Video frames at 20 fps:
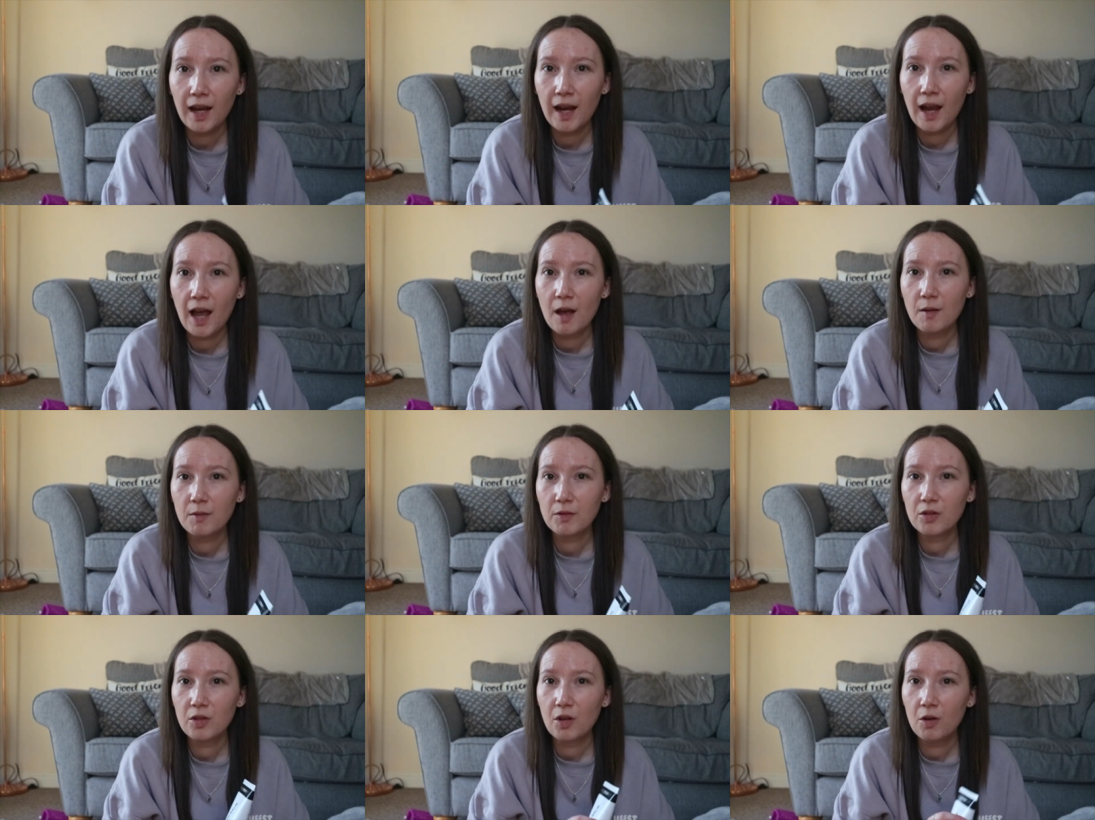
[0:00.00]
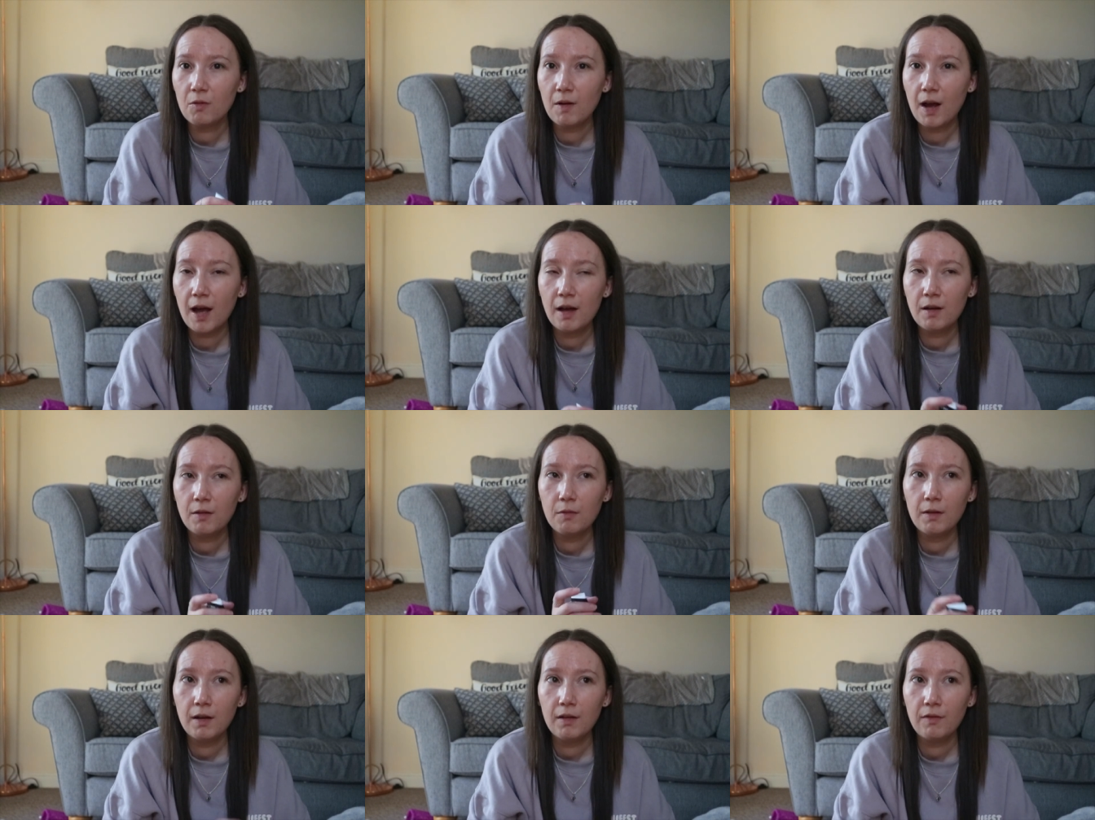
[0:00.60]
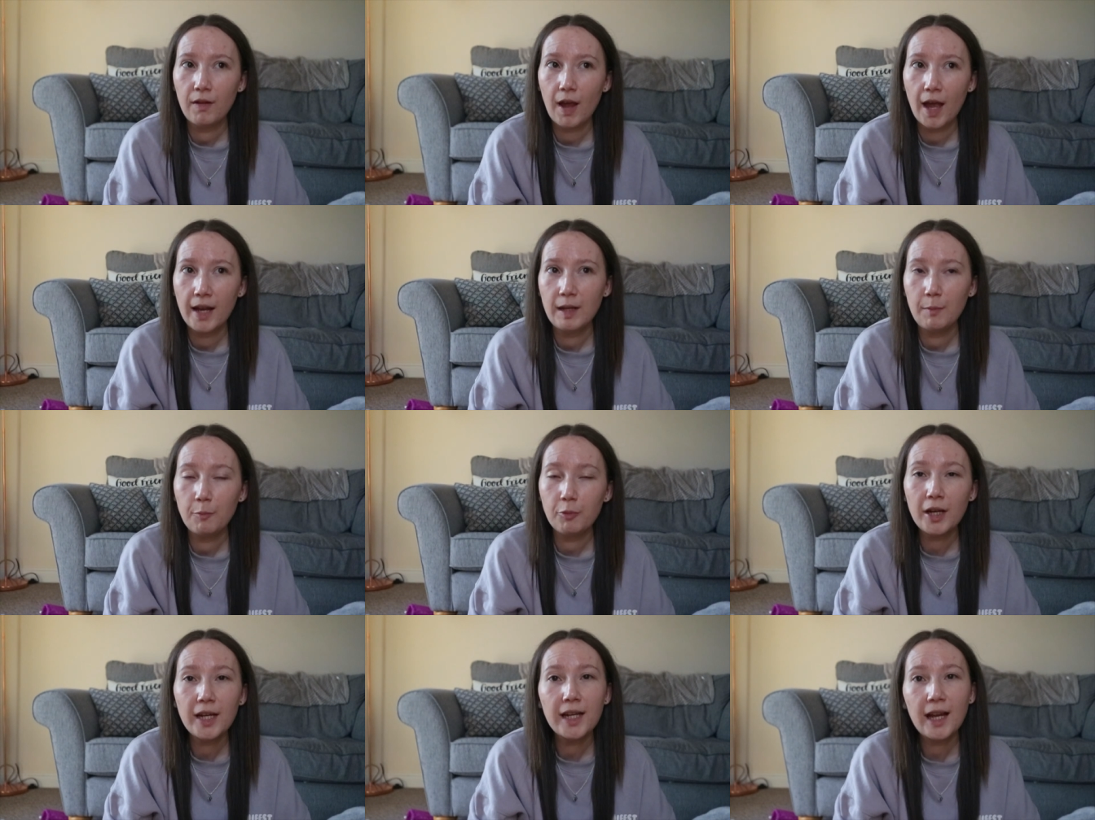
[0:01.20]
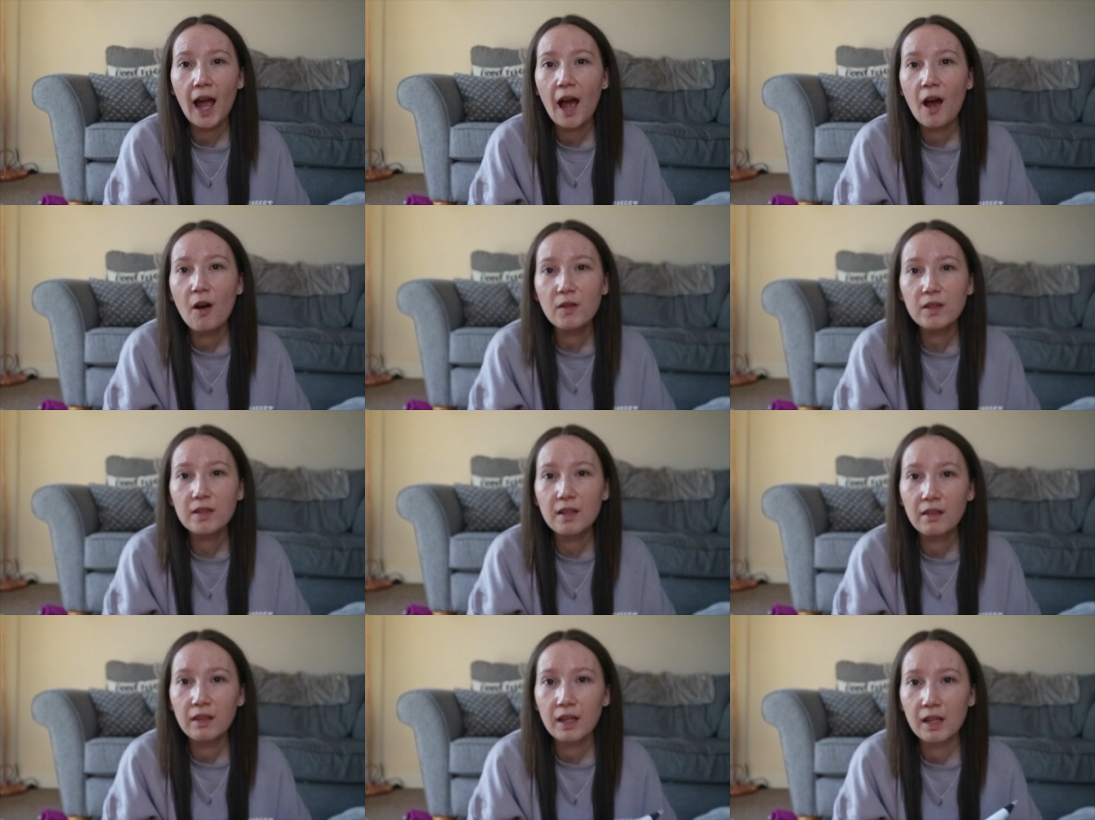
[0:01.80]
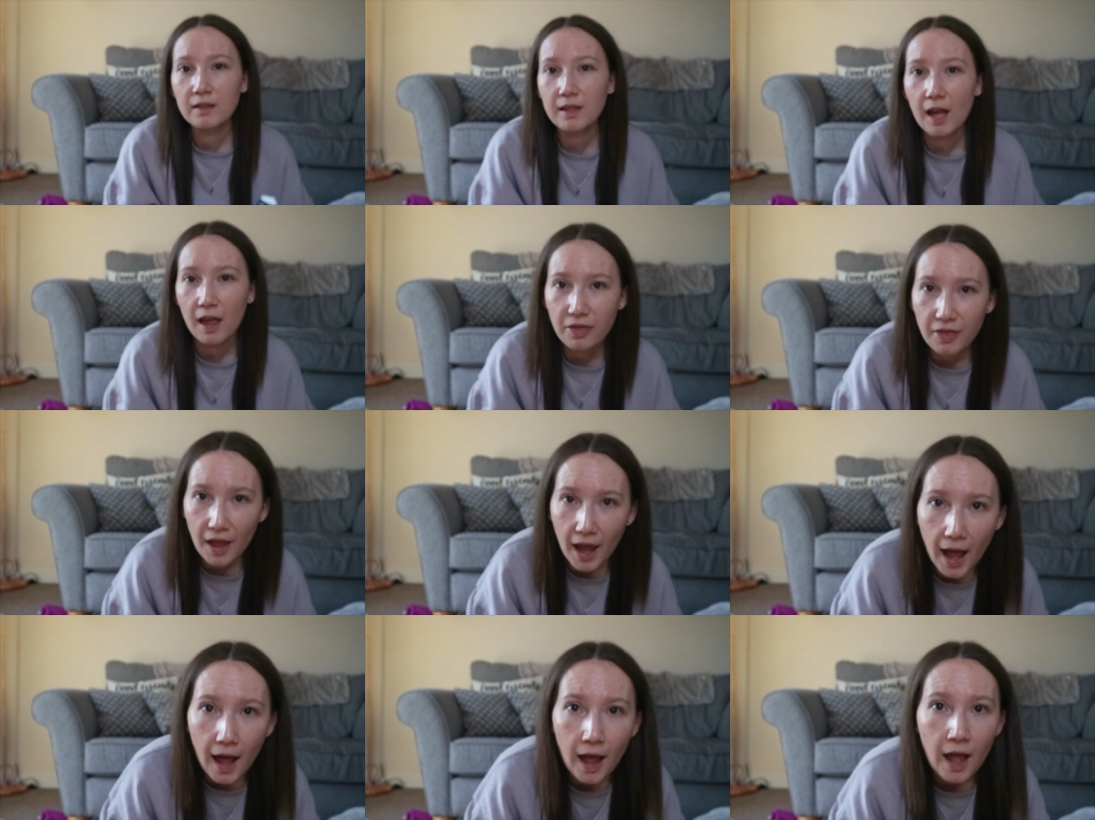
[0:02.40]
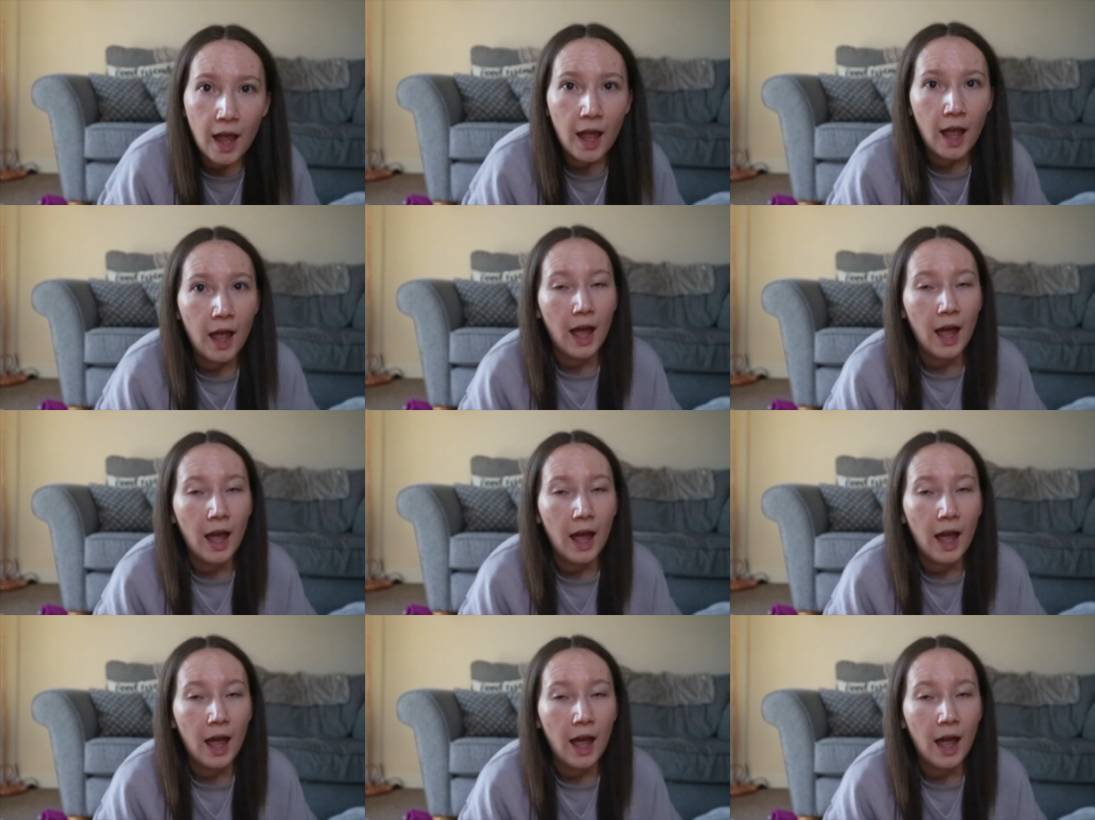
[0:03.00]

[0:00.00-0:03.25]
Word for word: It helps so well with any breakouts and things like that.